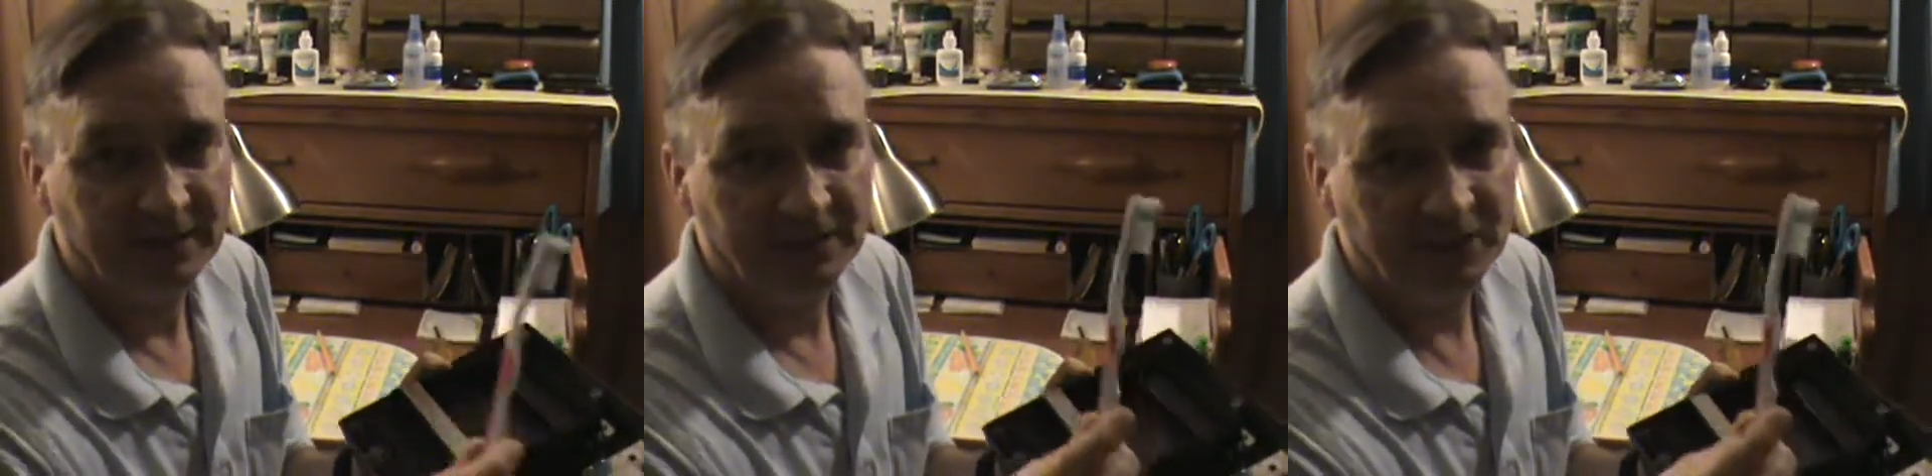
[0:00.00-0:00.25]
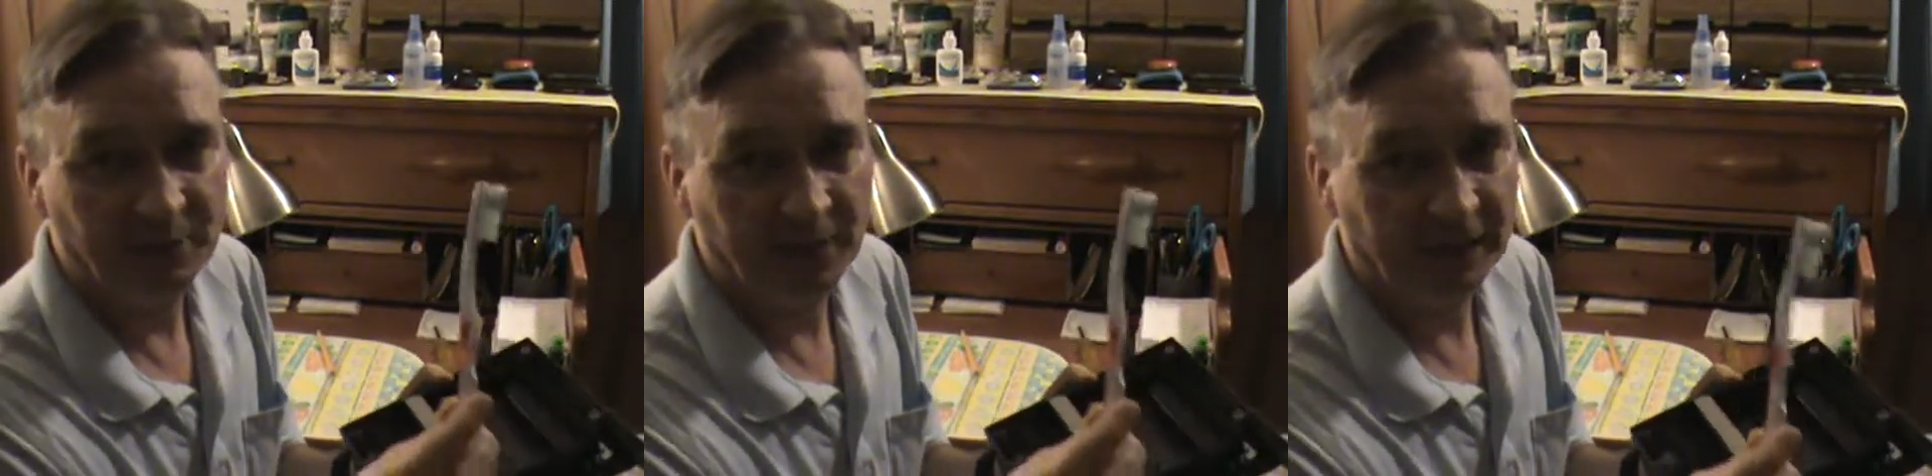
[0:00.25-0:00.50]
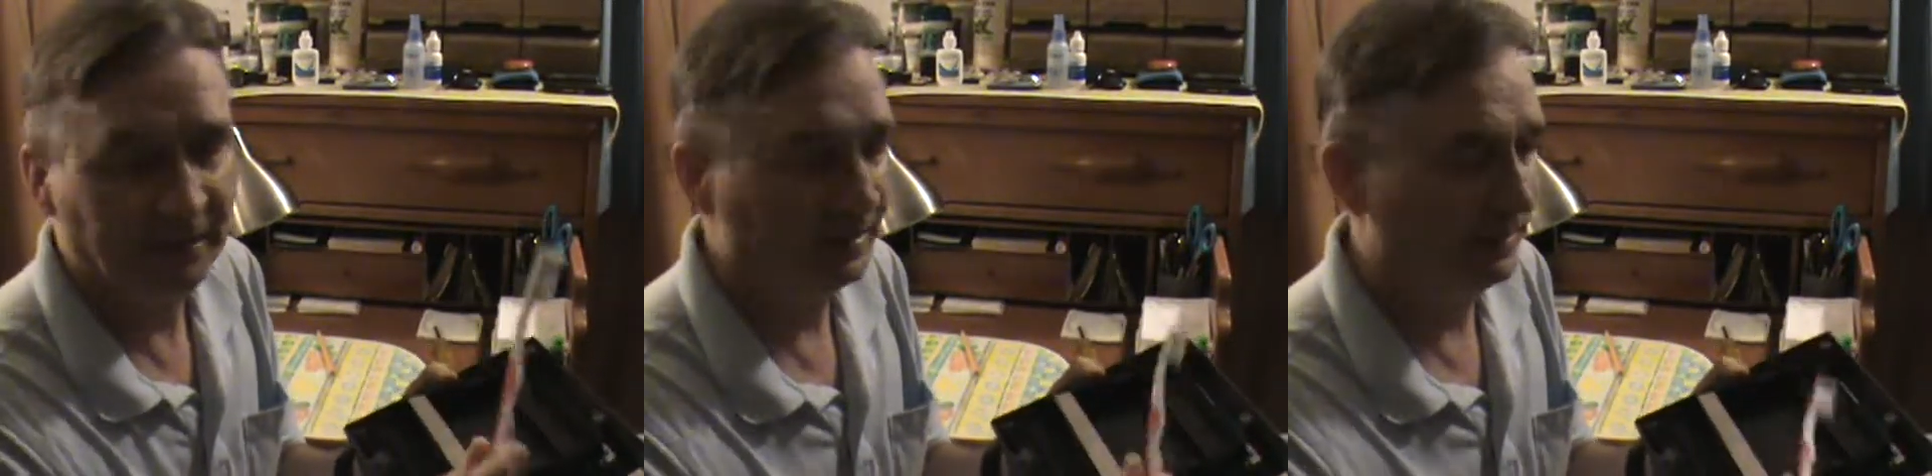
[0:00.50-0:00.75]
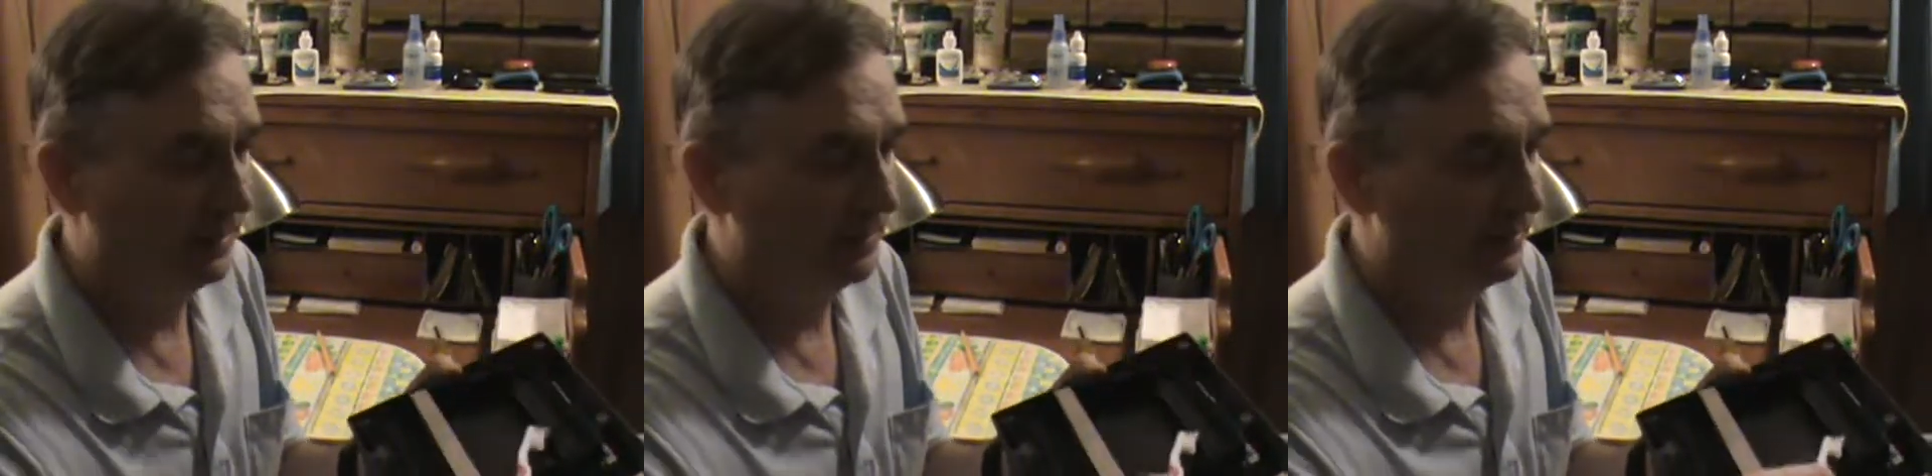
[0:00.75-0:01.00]
sprayed it
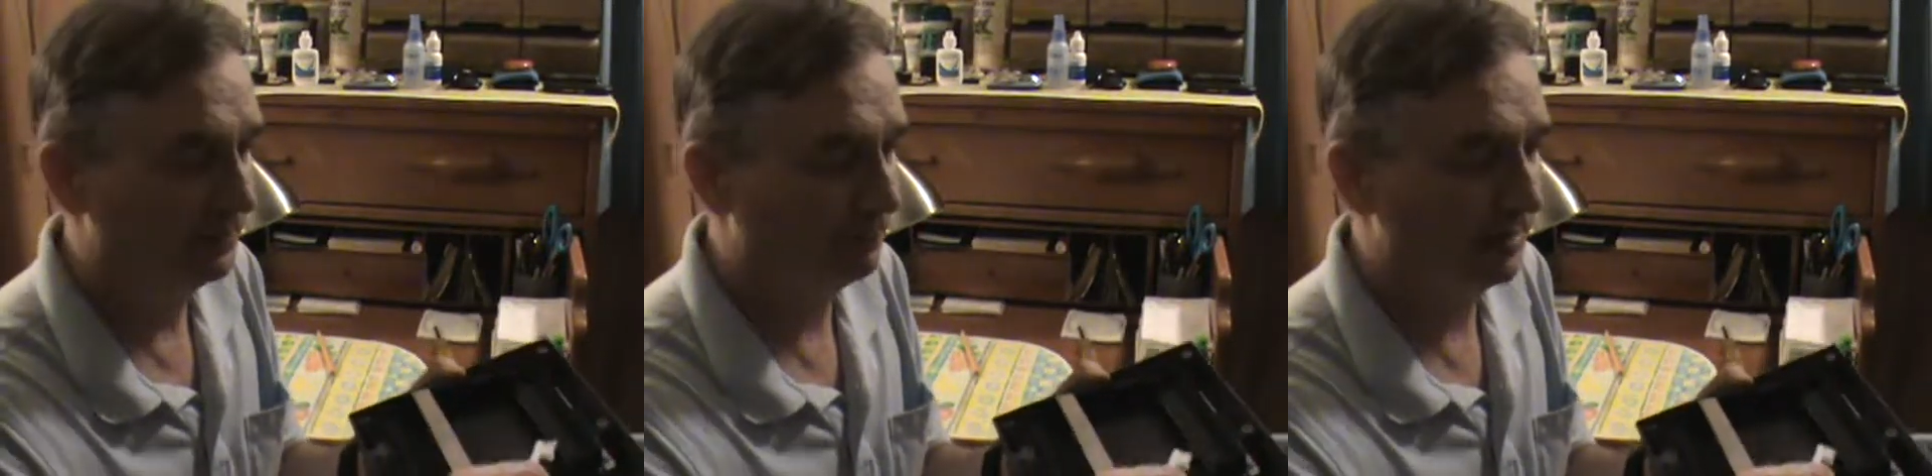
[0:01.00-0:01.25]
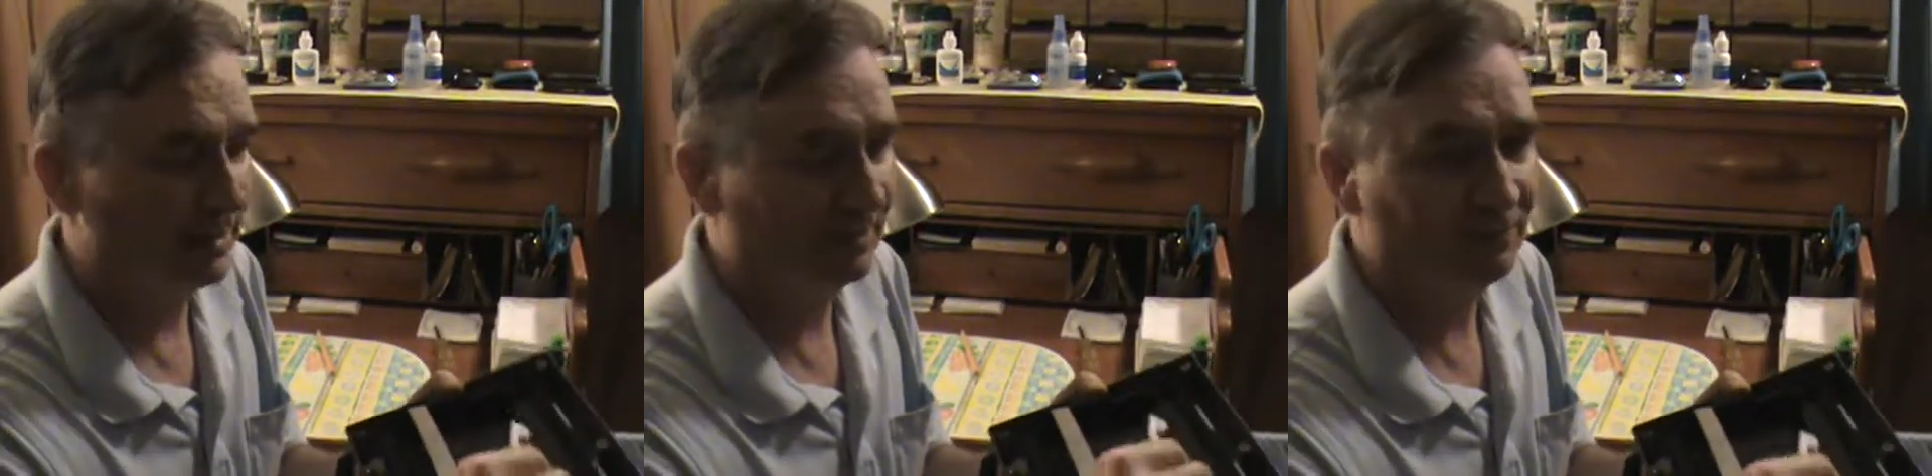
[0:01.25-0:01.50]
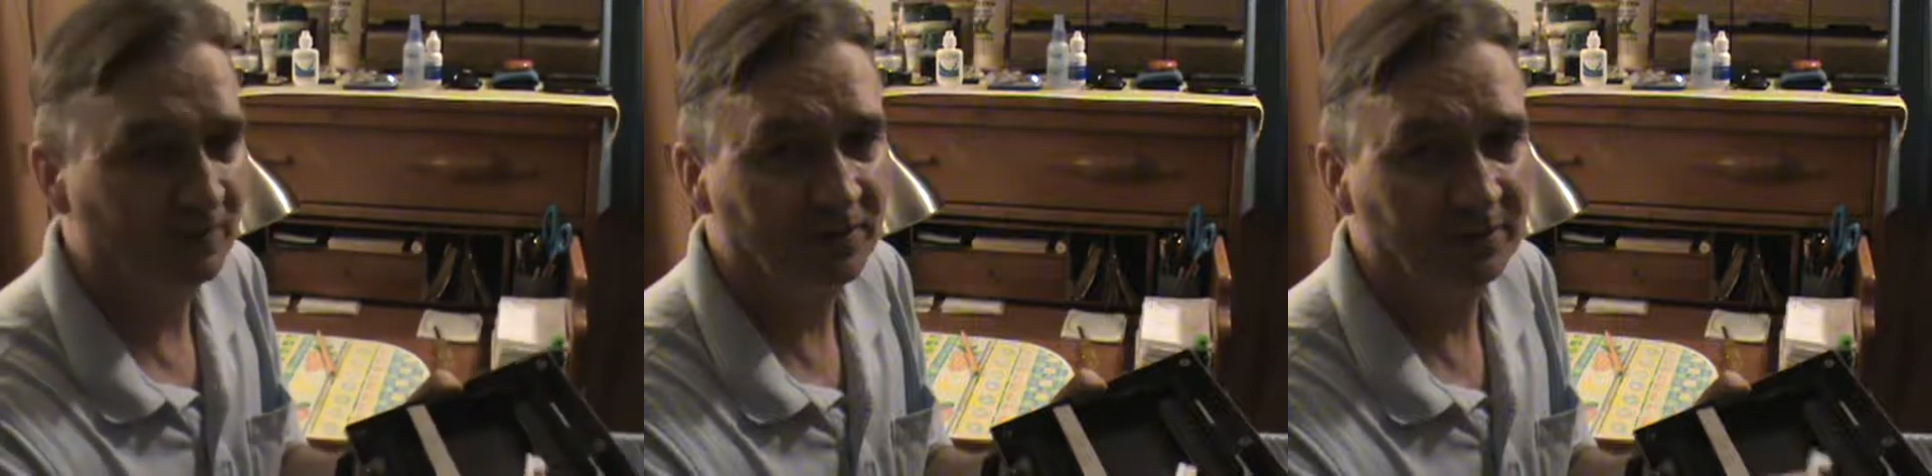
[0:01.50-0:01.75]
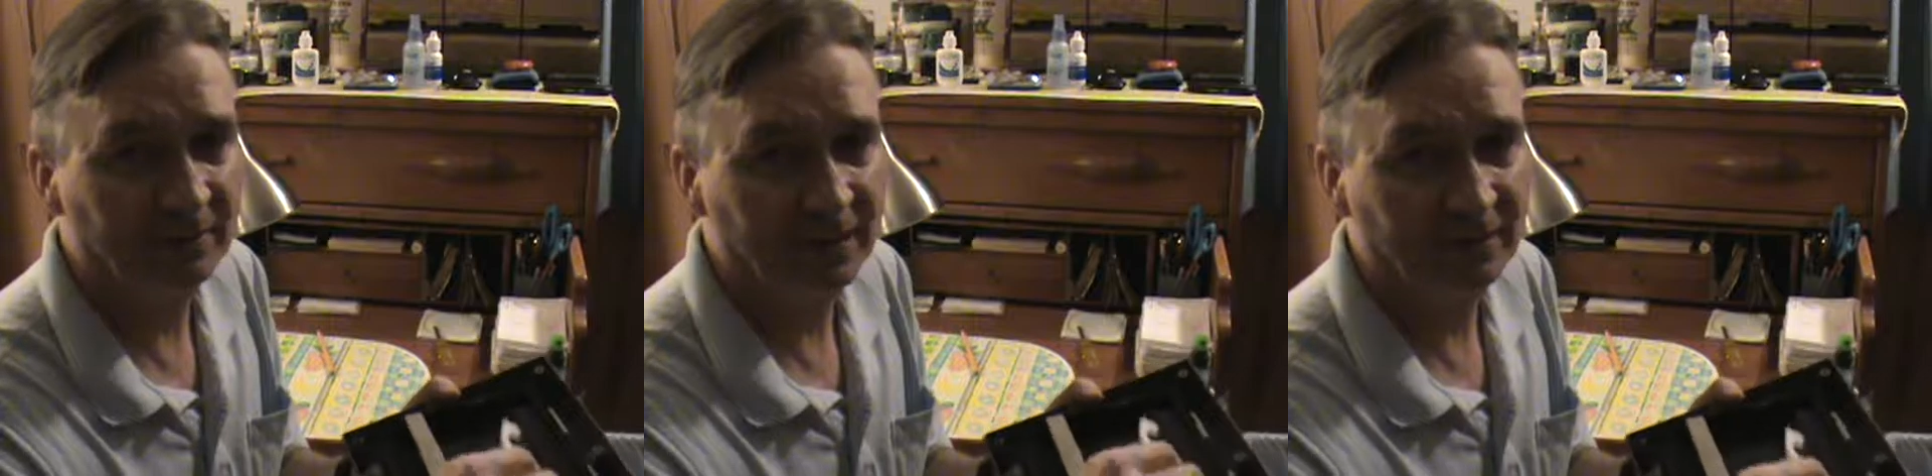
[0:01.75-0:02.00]
again, back and forth
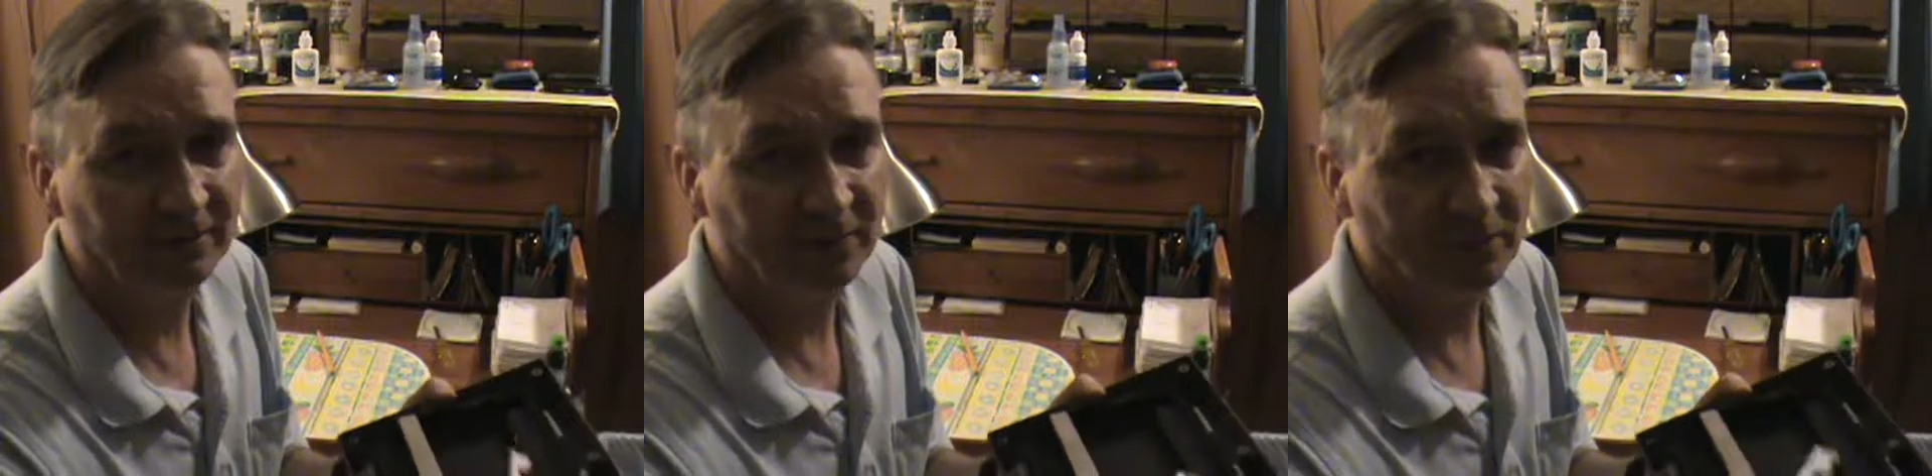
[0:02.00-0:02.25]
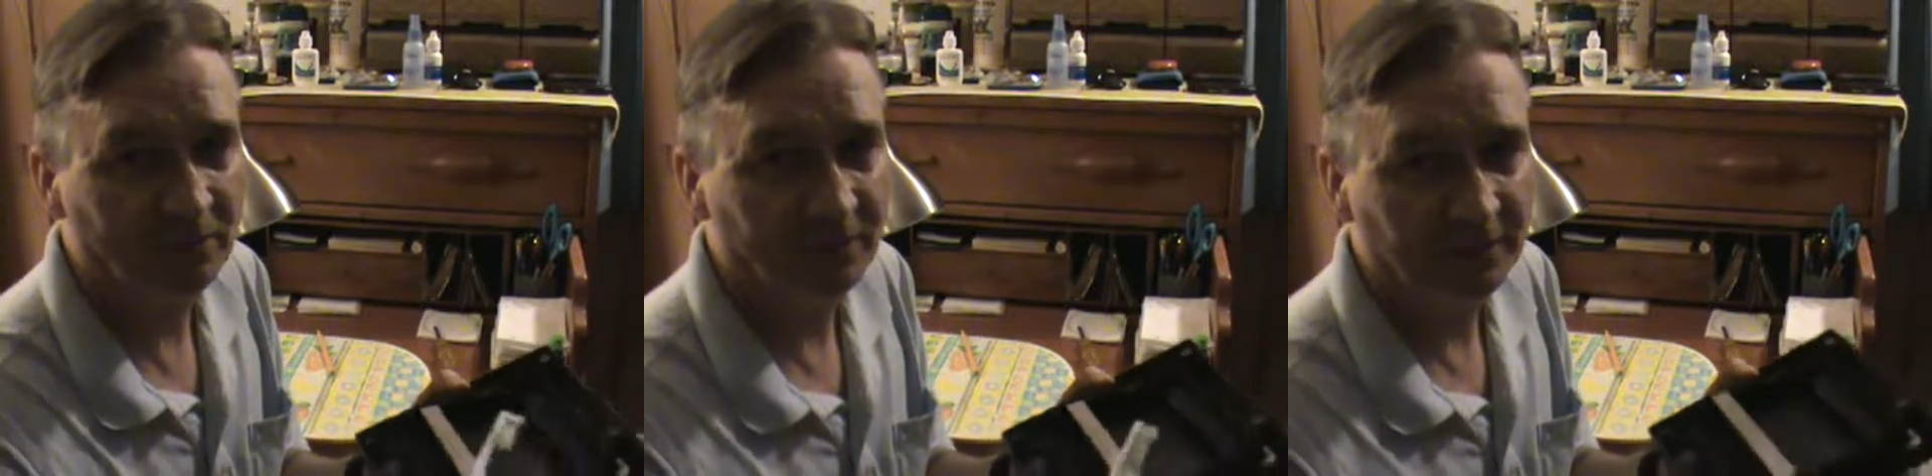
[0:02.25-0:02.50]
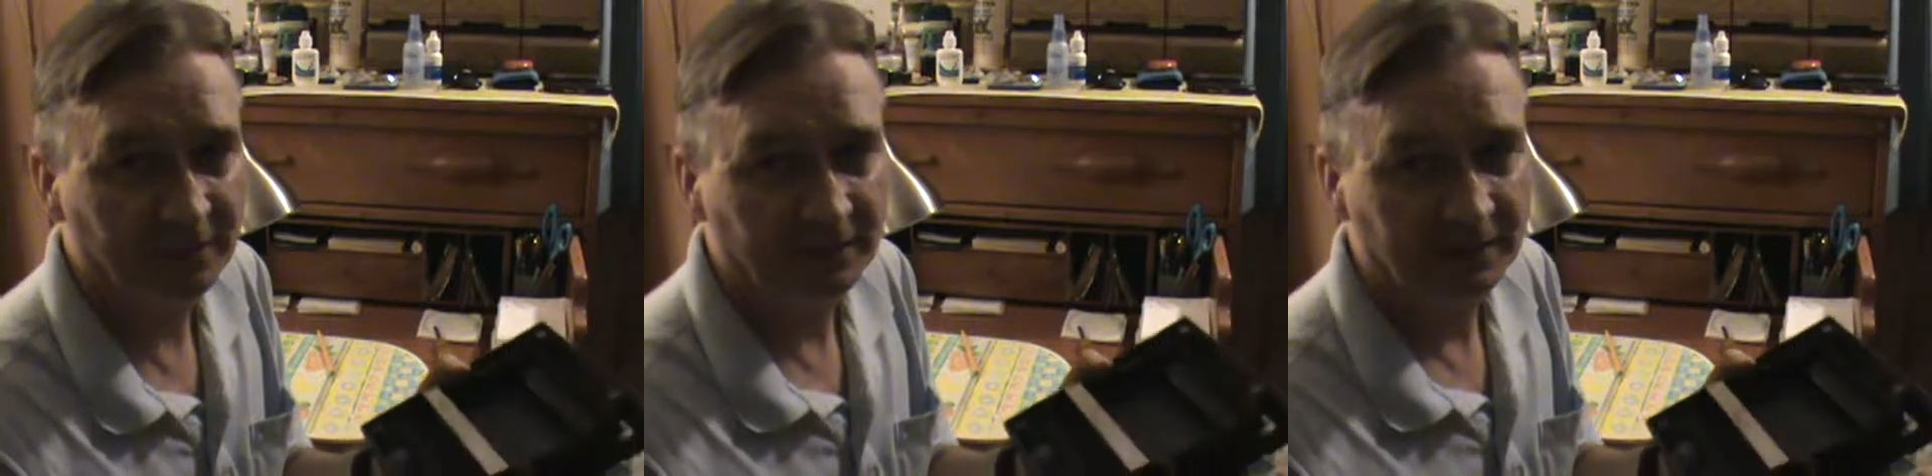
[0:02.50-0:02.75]
and back and forth.